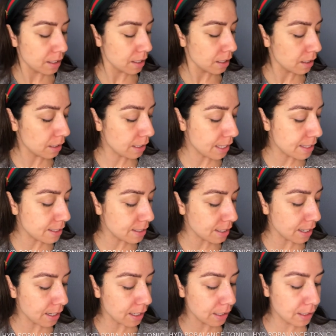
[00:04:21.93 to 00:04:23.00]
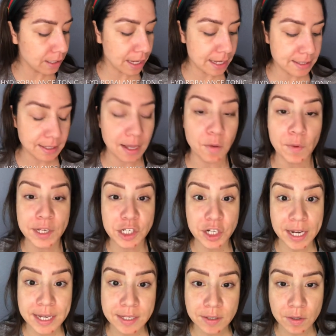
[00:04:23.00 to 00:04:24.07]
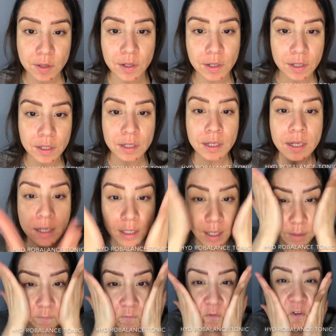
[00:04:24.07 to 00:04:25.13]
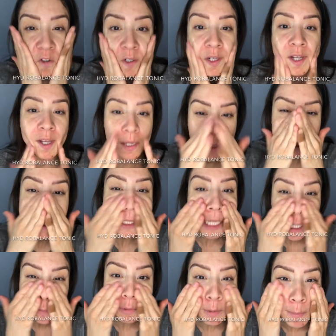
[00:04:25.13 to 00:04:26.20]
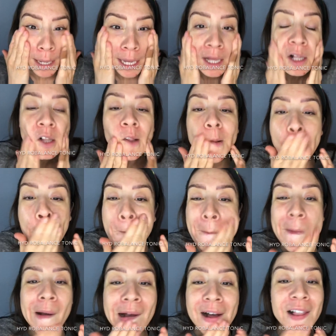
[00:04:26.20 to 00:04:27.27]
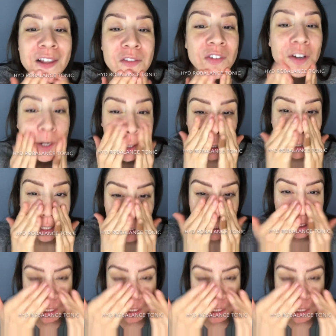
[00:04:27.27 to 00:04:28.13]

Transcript: cleansing, has that witch hazel, comfrey, chamomile, aloe vera.